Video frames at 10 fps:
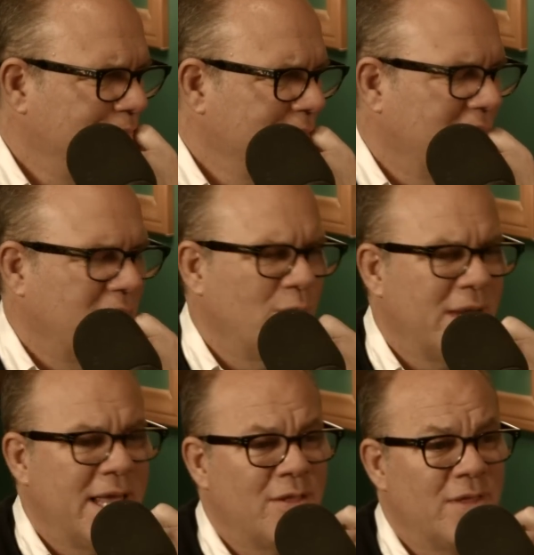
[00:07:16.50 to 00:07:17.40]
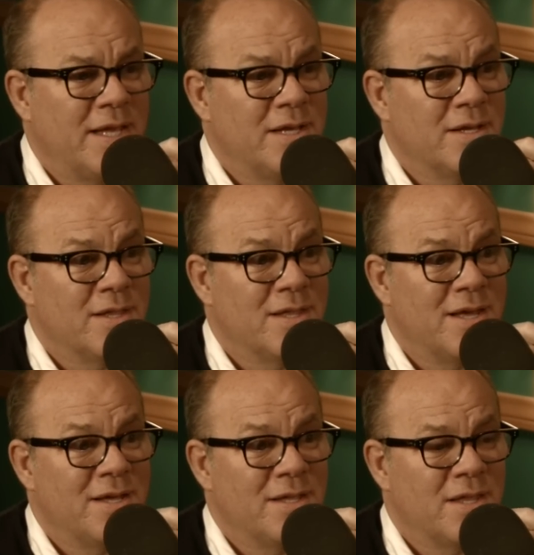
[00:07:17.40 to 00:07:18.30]
and they bring out like
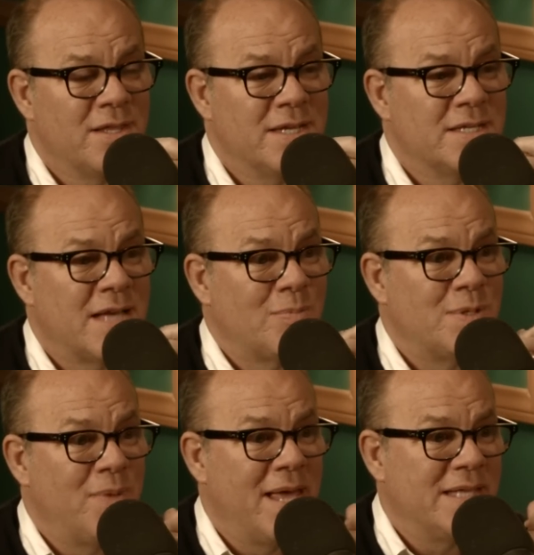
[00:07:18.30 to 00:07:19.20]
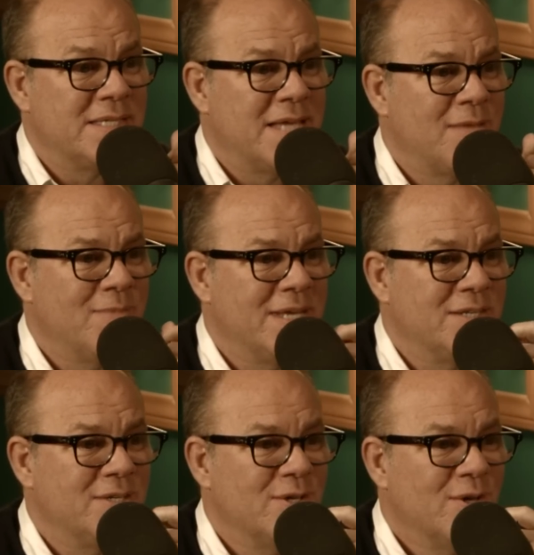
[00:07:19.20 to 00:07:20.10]
the Adopt a Pet
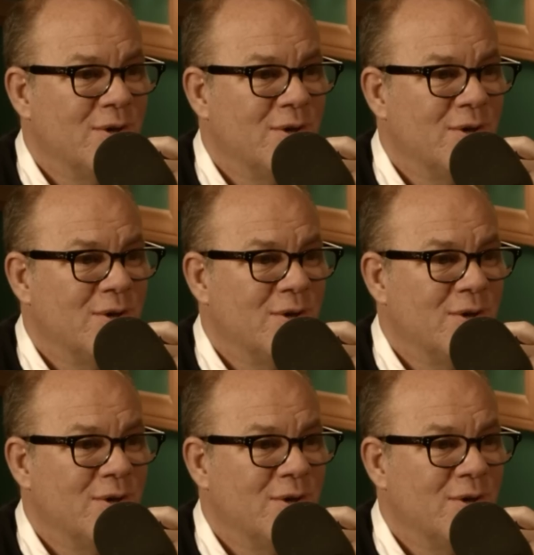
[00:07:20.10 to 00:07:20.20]
segment.